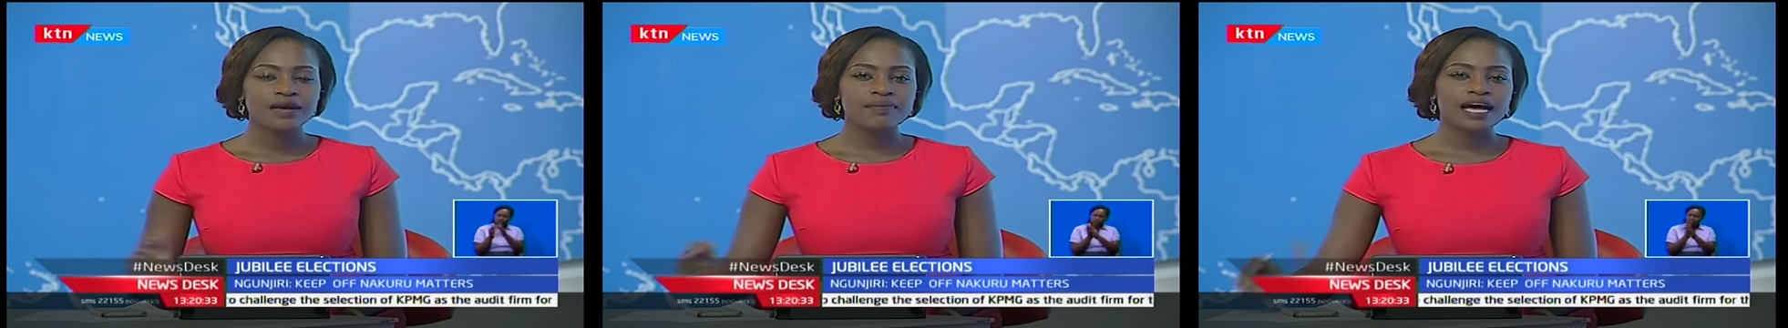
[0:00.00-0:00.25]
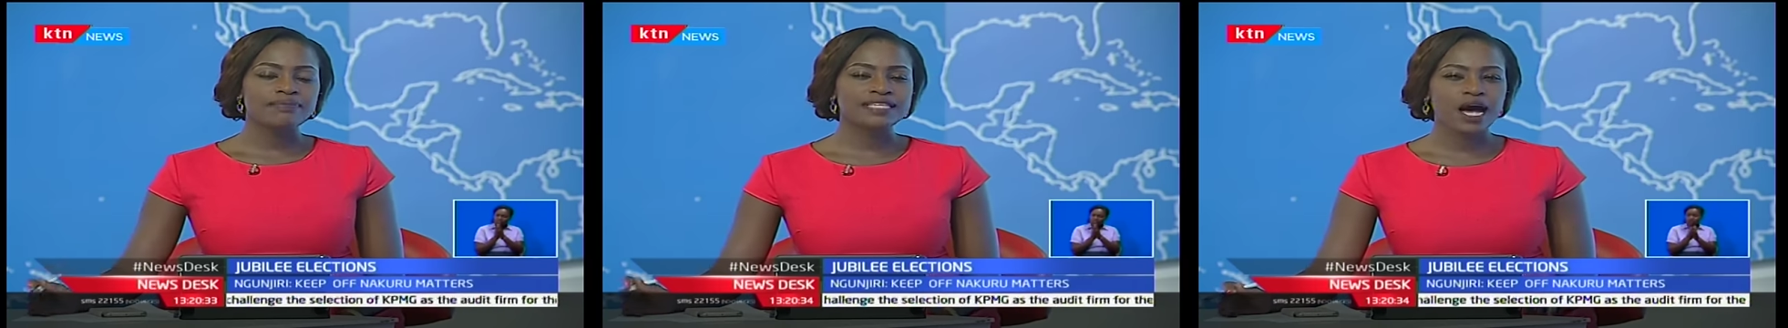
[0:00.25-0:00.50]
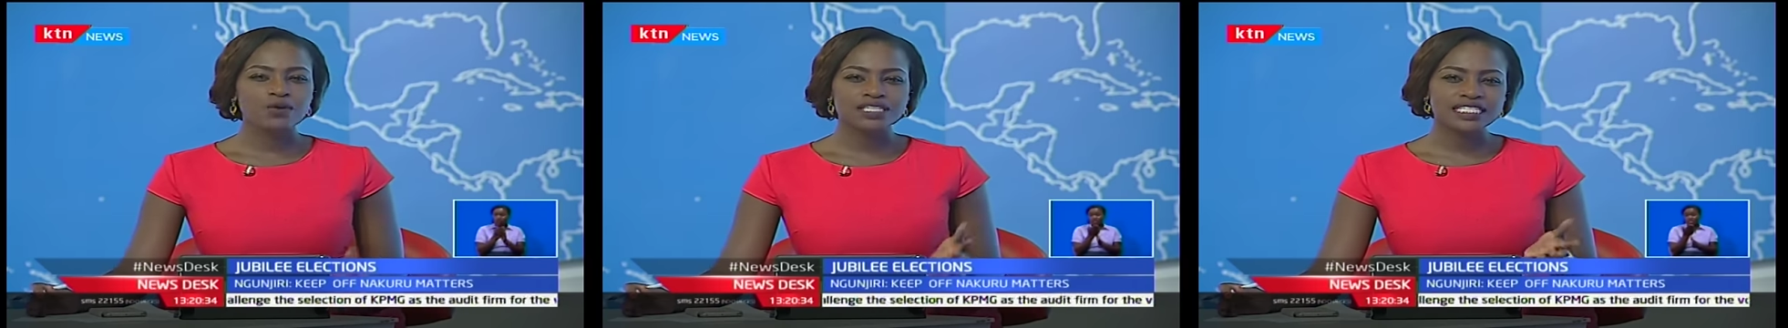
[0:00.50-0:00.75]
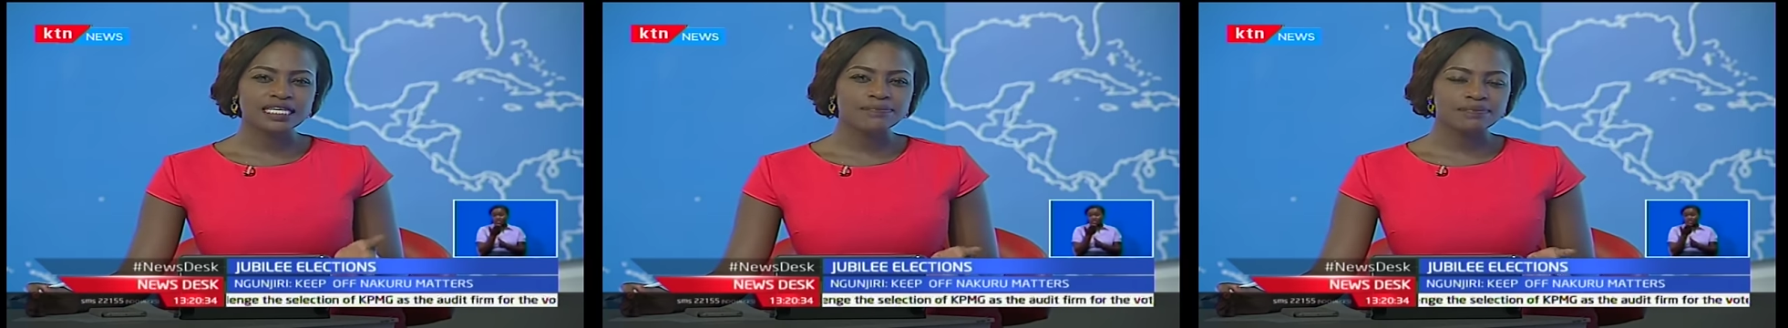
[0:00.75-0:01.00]
Perhaps how
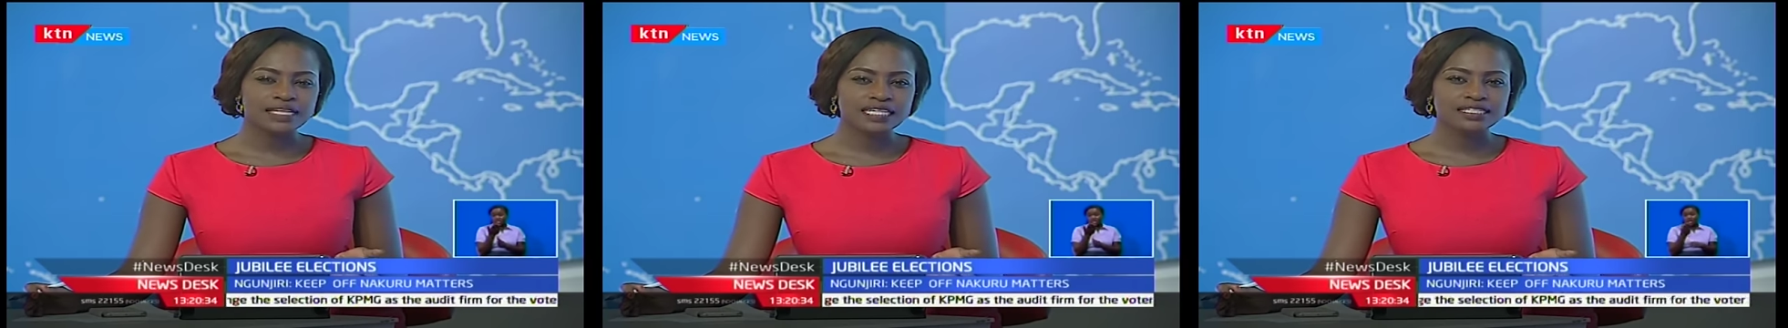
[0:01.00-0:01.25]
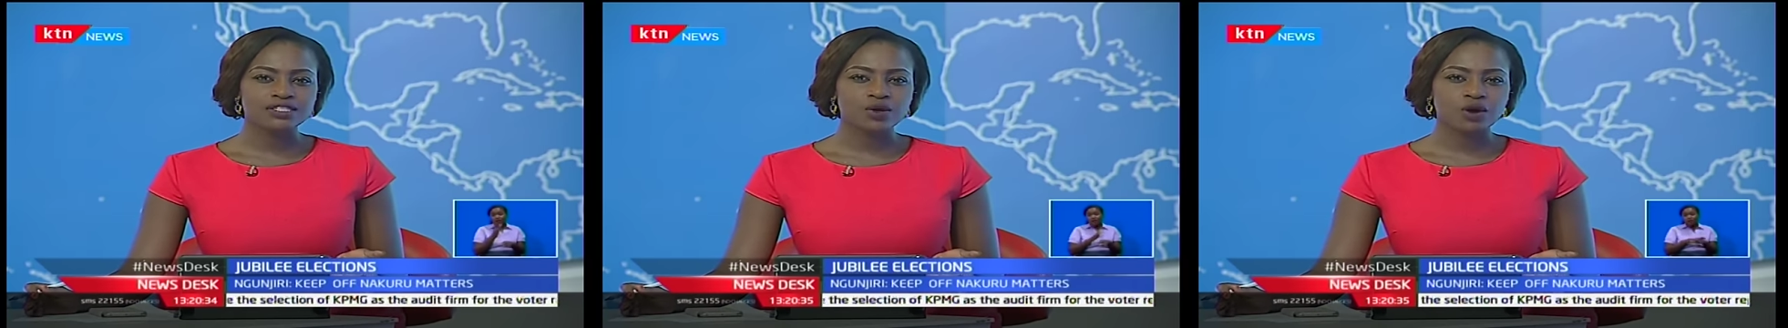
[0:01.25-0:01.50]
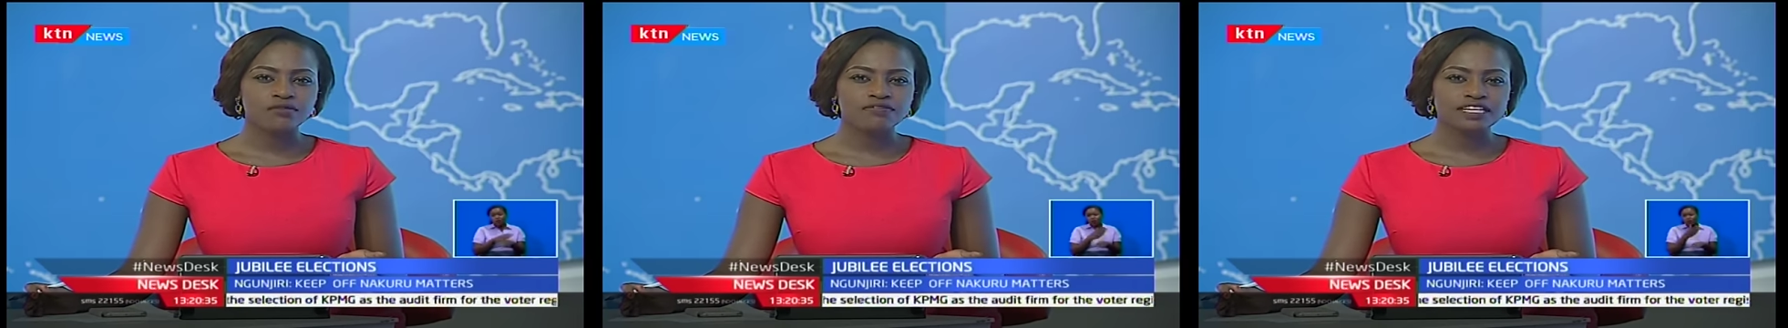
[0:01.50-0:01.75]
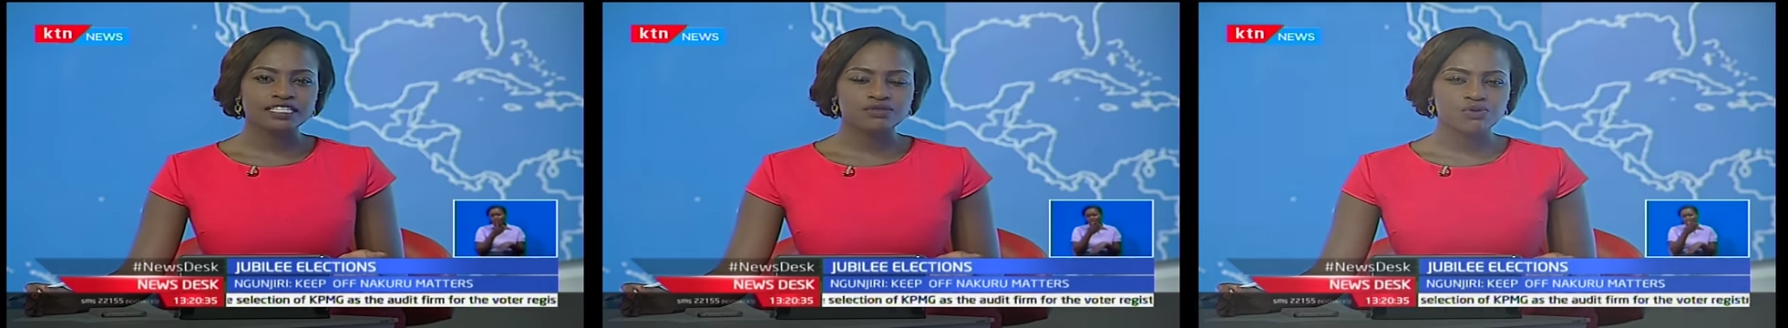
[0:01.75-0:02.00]
deep does this
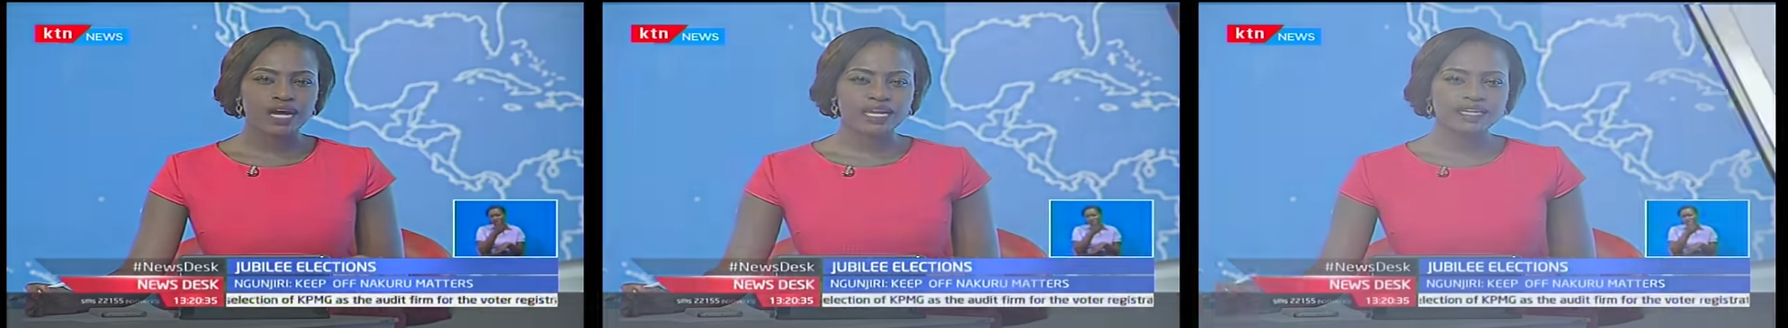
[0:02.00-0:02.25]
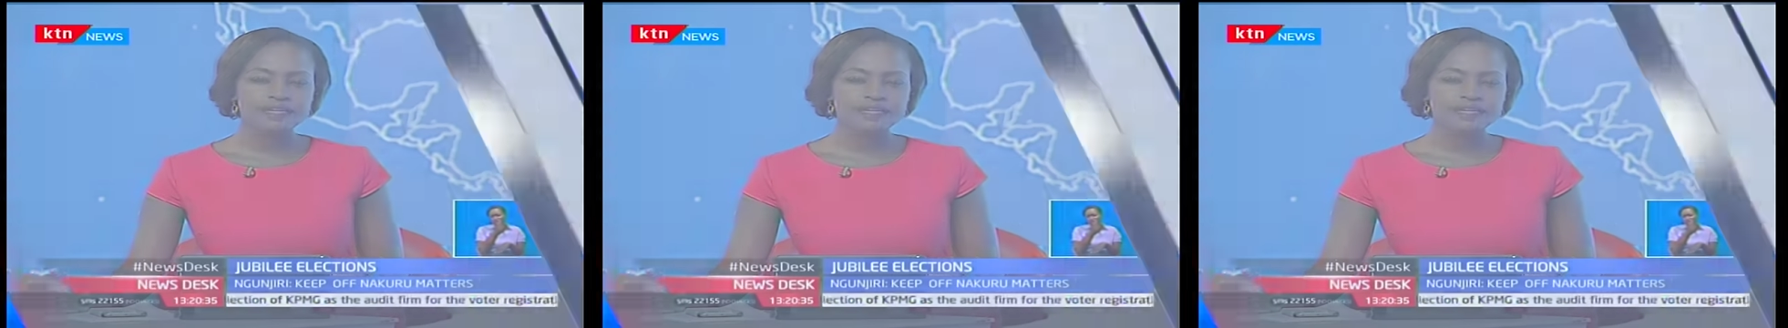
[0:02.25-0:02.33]
conflict run?